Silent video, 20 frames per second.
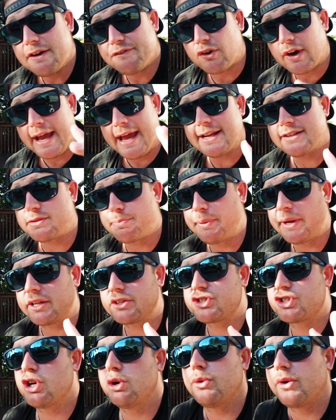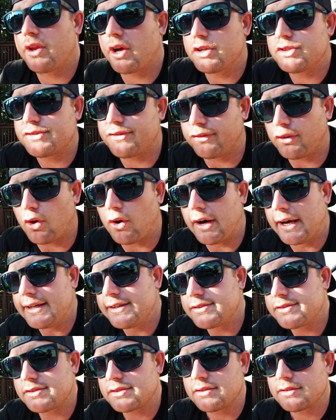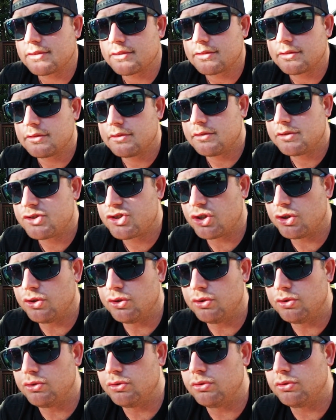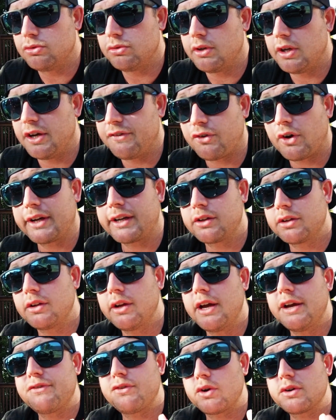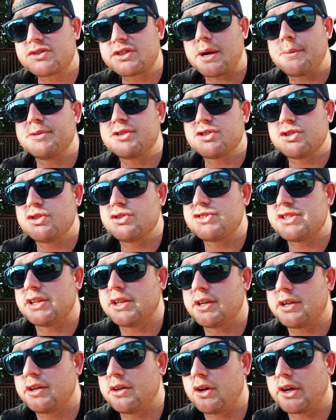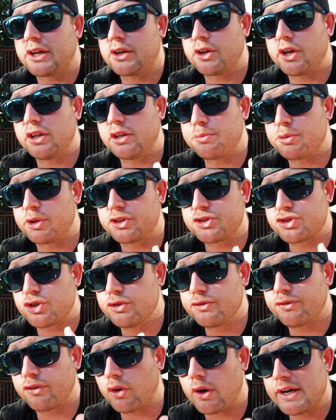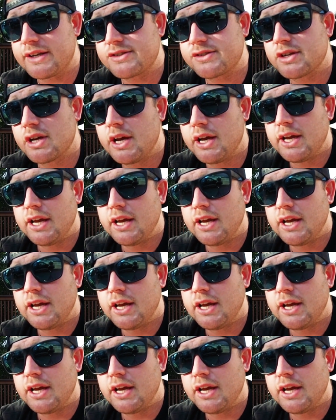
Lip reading: If I had to pick 2 of those flies if I was coming to New Zealand and I could only bring 2 flies,